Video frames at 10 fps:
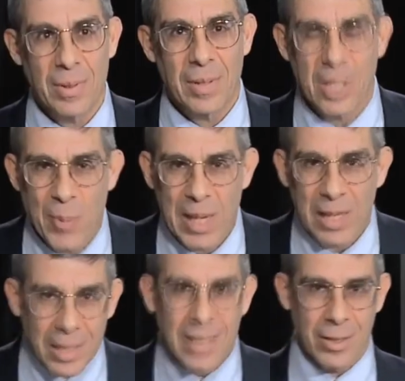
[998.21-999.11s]
Let's be
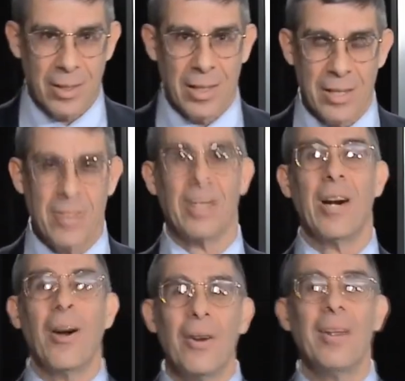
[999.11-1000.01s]
clear, under
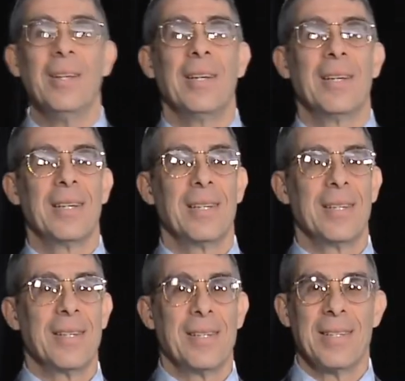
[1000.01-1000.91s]
current
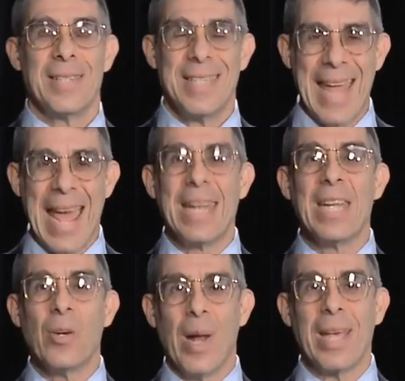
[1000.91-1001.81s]

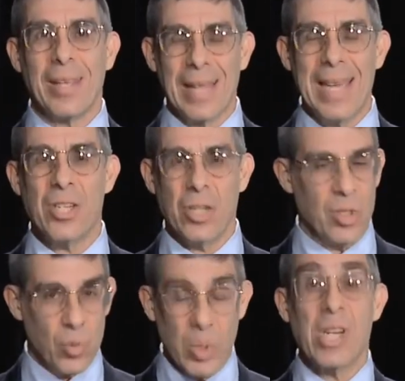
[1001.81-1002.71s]
standing
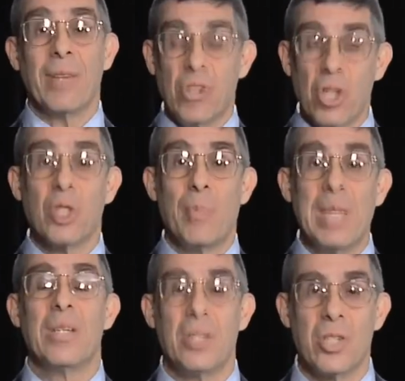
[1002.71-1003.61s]
regulations, which have just
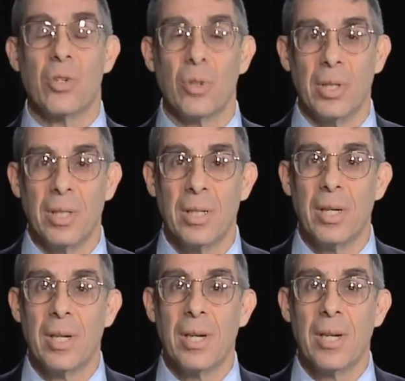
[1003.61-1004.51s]
been destroyed,
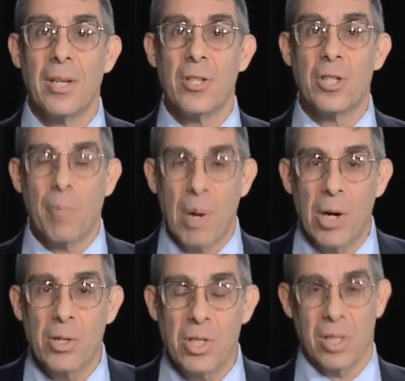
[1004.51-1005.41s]

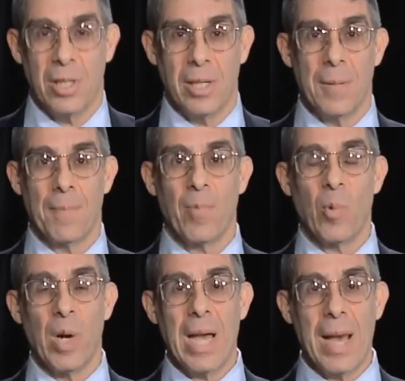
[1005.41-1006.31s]
supposedly
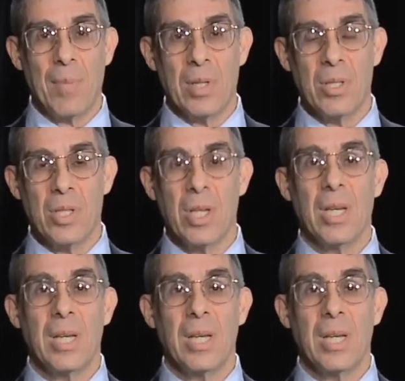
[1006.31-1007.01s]
what happens